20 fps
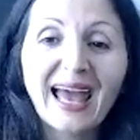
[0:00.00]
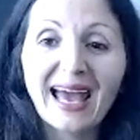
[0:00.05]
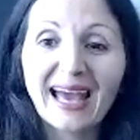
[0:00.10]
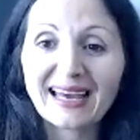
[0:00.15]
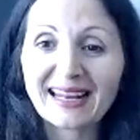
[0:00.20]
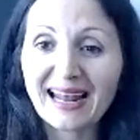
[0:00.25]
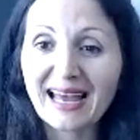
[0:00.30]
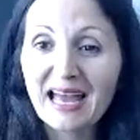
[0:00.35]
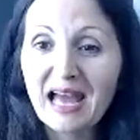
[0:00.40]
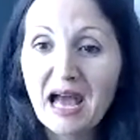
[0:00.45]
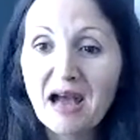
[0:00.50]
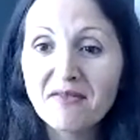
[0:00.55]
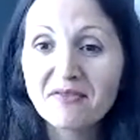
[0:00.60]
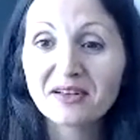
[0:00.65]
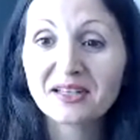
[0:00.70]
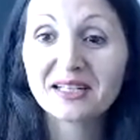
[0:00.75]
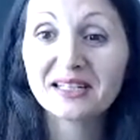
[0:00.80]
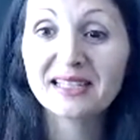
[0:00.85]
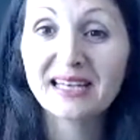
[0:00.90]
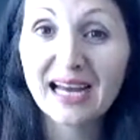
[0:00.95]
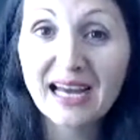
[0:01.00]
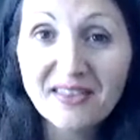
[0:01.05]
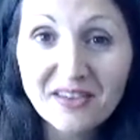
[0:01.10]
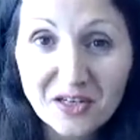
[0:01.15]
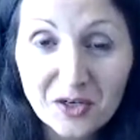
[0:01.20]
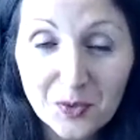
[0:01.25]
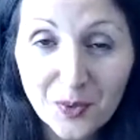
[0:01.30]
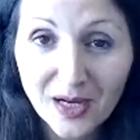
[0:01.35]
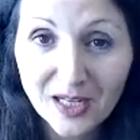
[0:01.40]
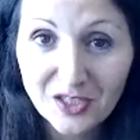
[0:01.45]
And I have another
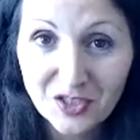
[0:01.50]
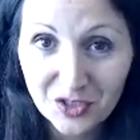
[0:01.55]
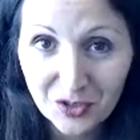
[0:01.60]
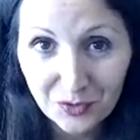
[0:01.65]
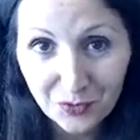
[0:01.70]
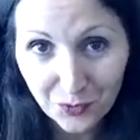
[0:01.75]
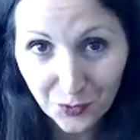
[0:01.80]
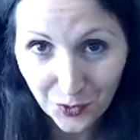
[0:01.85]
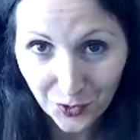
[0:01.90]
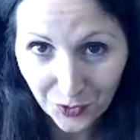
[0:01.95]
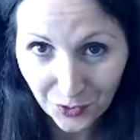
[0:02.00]
question for